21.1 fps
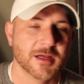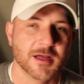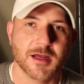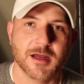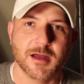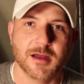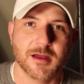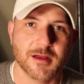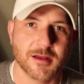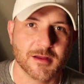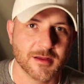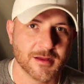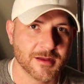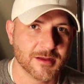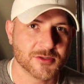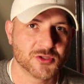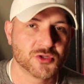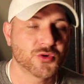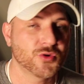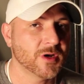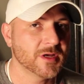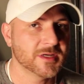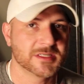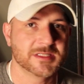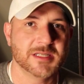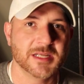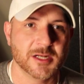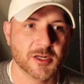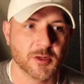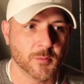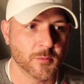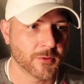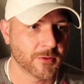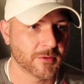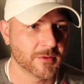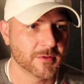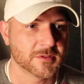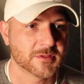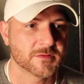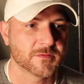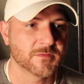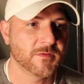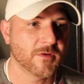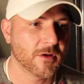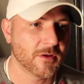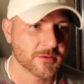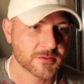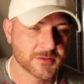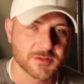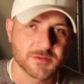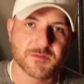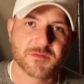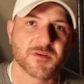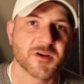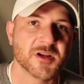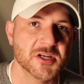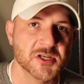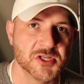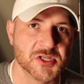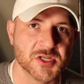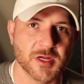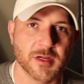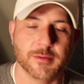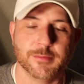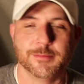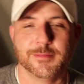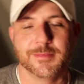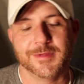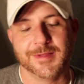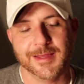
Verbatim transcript: uh, trust in them or this false friendship